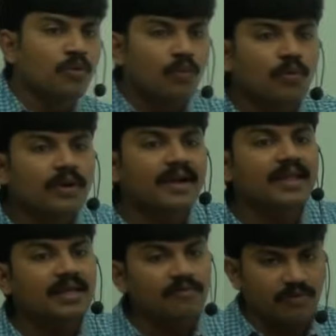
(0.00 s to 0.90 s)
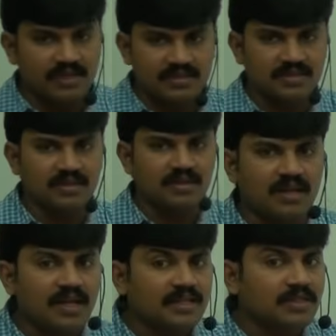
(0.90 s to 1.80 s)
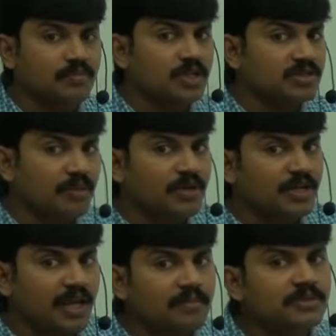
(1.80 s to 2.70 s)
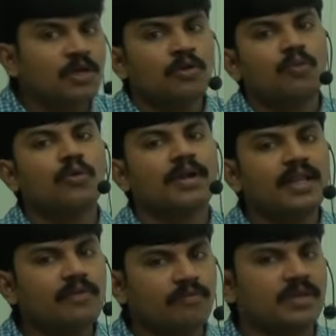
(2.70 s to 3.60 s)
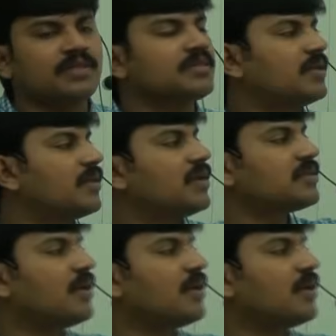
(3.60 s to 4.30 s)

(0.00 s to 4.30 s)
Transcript: Only once. Null acceptance how many times? Only once, that's